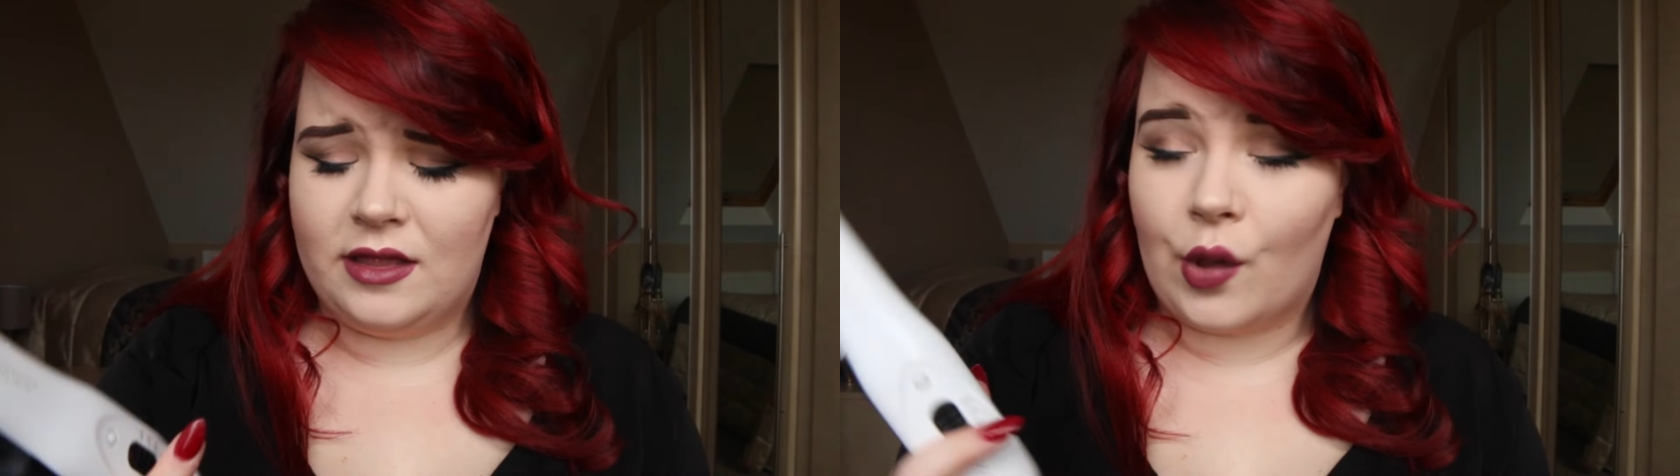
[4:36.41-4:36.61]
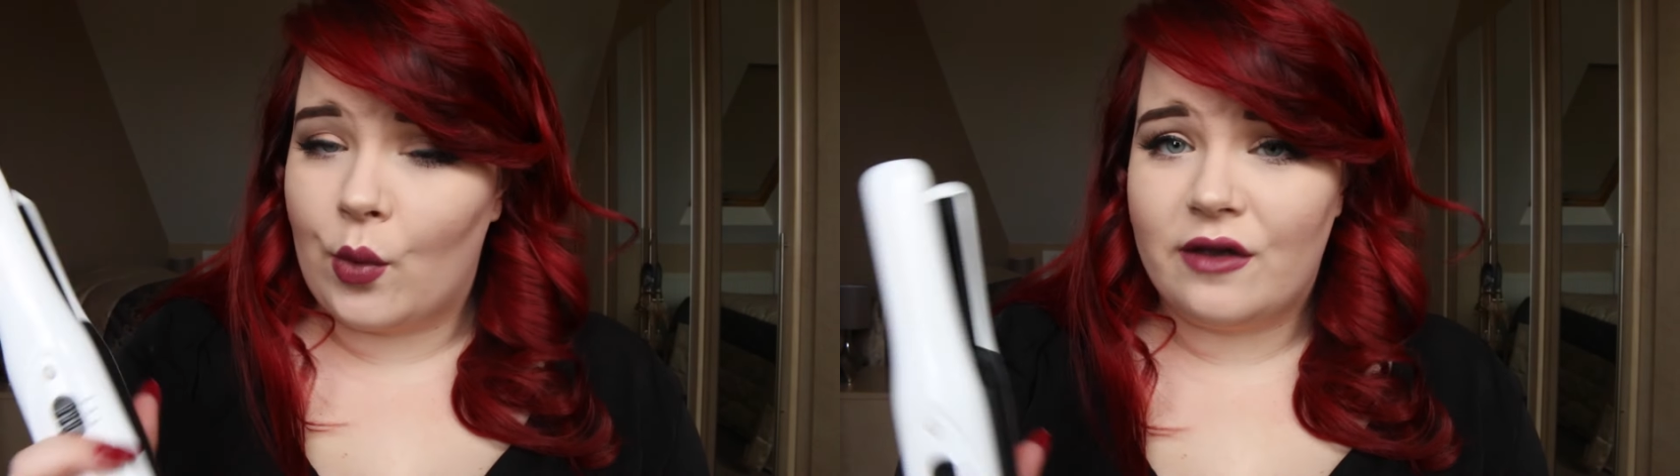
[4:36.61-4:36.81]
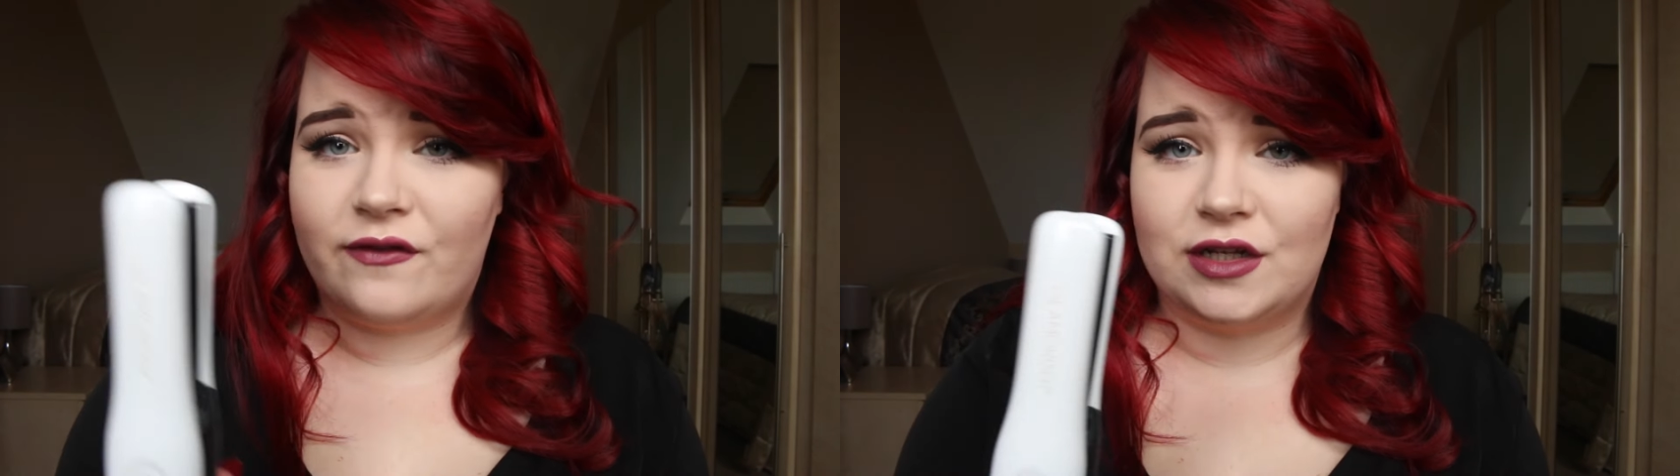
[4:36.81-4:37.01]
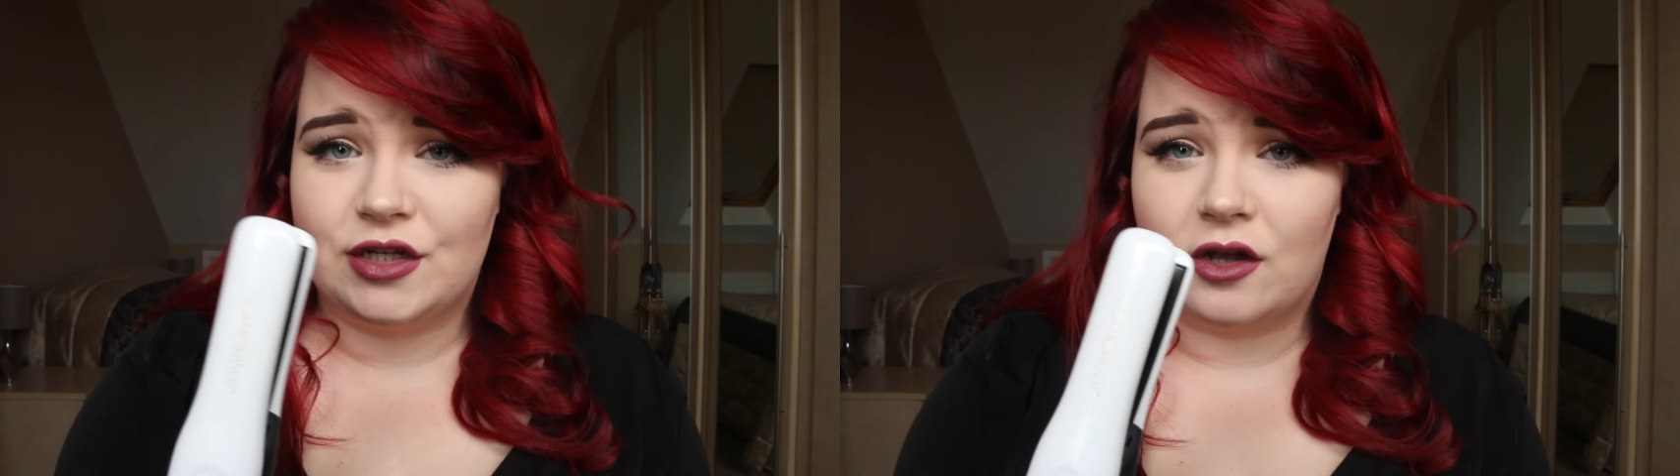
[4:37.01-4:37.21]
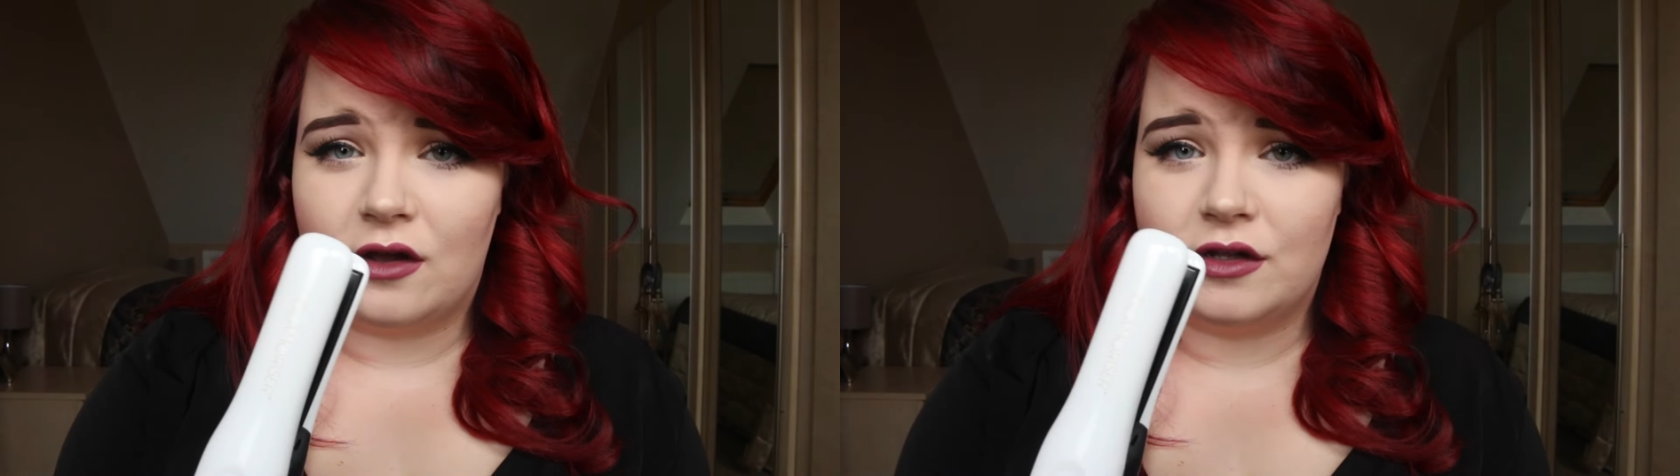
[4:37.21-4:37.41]
They were fully
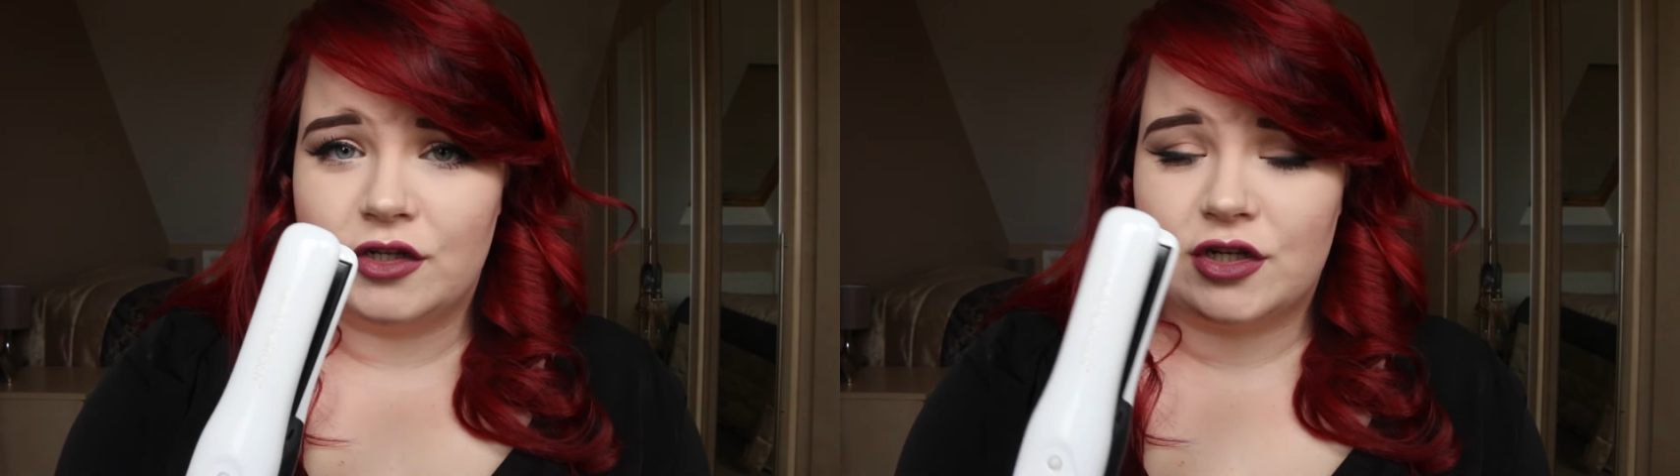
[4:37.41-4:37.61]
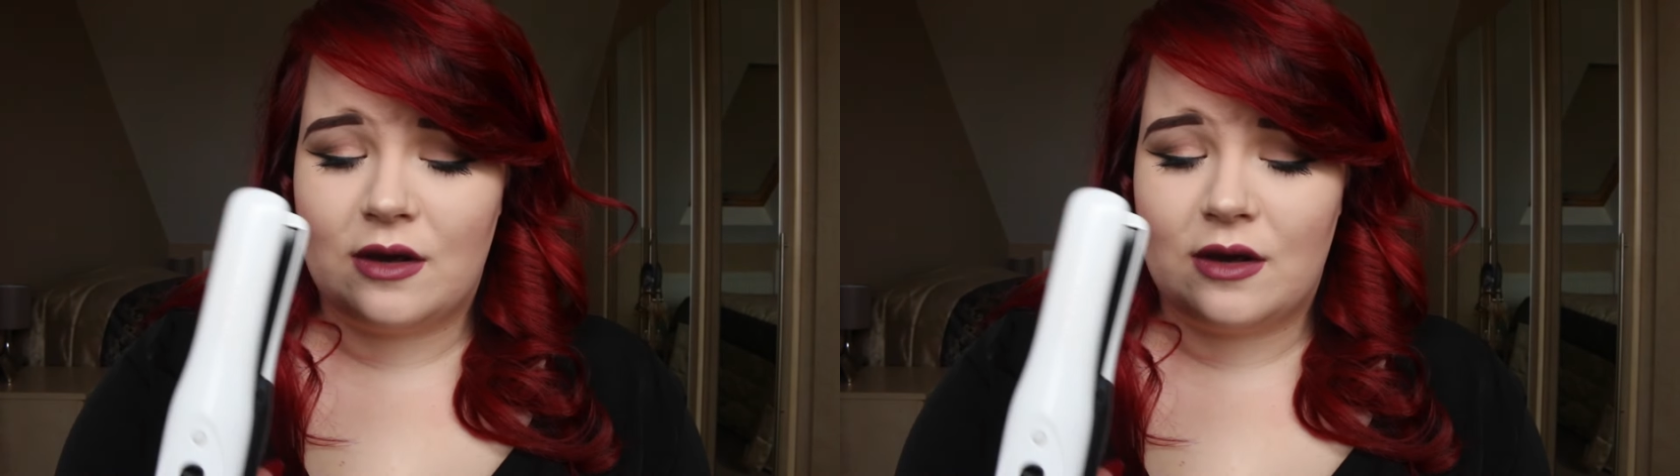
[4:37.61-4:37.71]
charged.